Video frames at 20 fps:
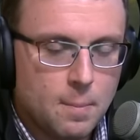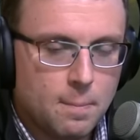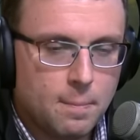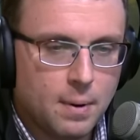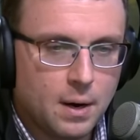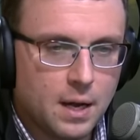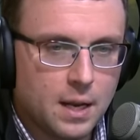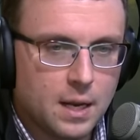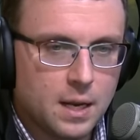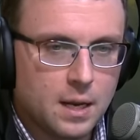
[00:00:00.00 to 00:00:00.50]

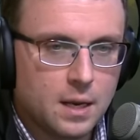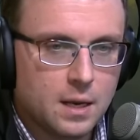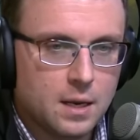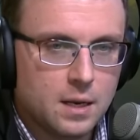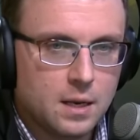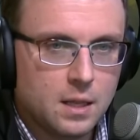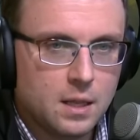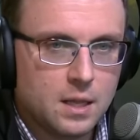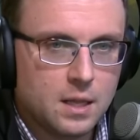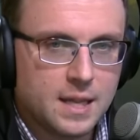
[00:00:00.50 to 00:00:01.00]
but
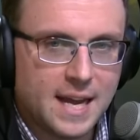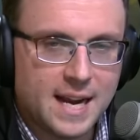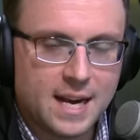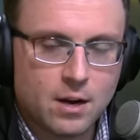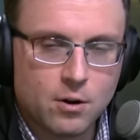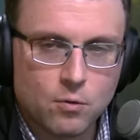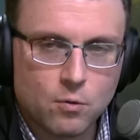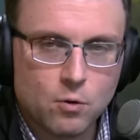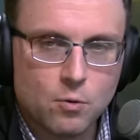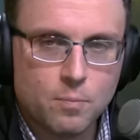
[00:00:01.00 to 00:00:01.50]

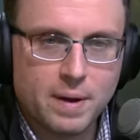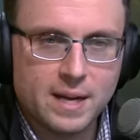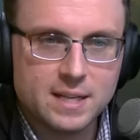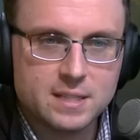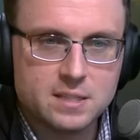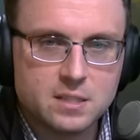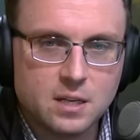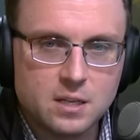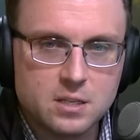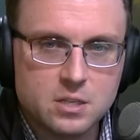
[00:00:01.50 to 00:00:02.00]
that group
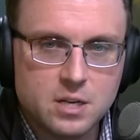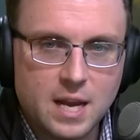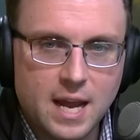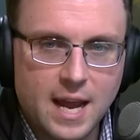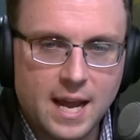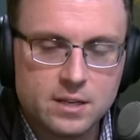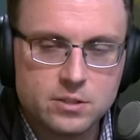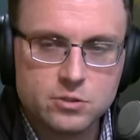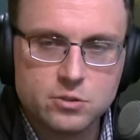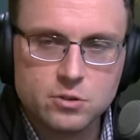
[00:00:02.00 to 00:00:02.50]
had such
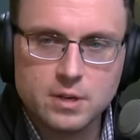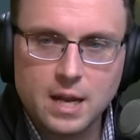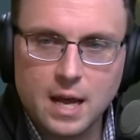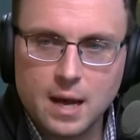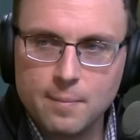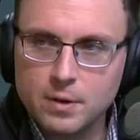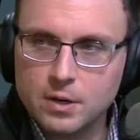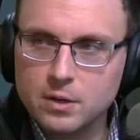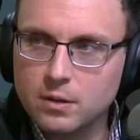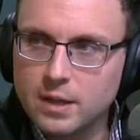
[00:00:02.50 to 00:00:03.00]

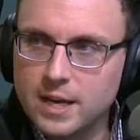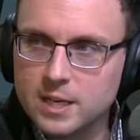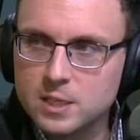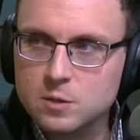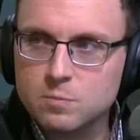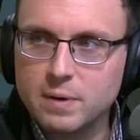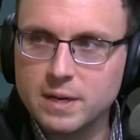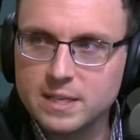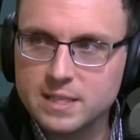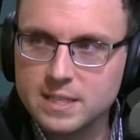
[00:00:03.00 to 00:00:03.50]
astronomical
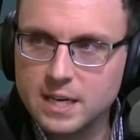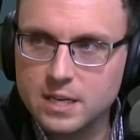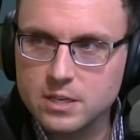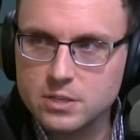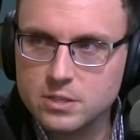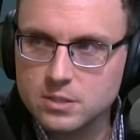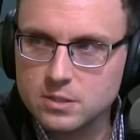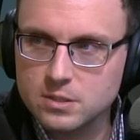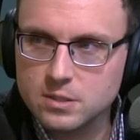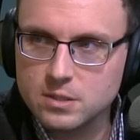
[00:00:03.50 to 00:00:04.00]

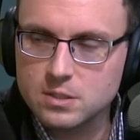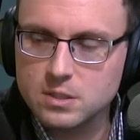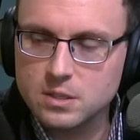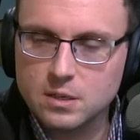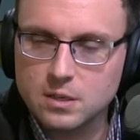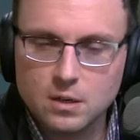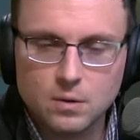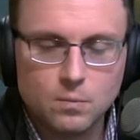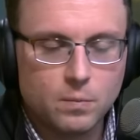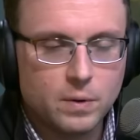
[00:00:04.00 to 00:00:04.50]
expectations this
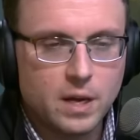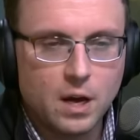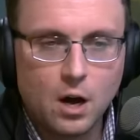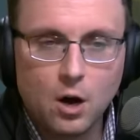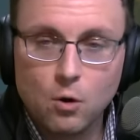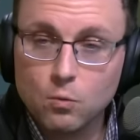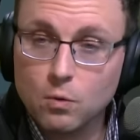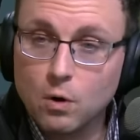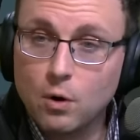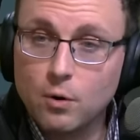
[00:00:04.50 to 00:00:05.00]
year, and we
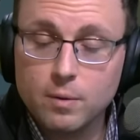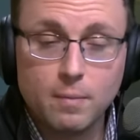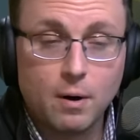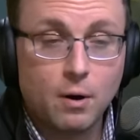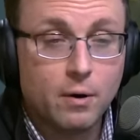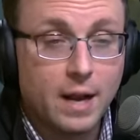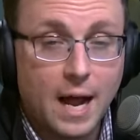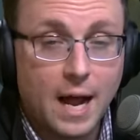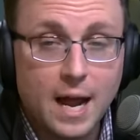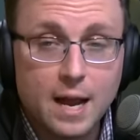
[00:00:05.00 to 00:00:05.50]
all wrote
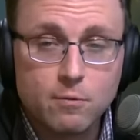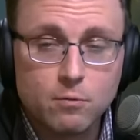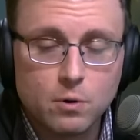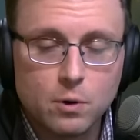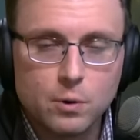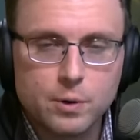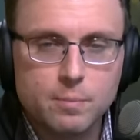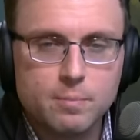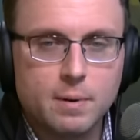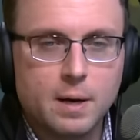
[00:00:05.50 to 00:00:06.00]
about it. I
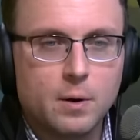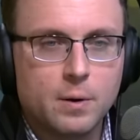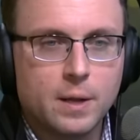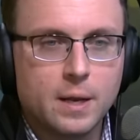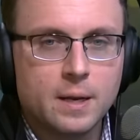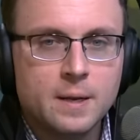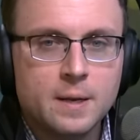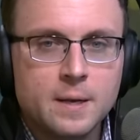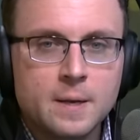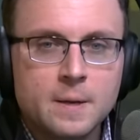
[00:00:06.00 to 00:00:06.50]
wrote about
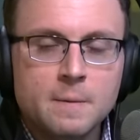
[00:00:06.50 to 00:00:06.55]
it.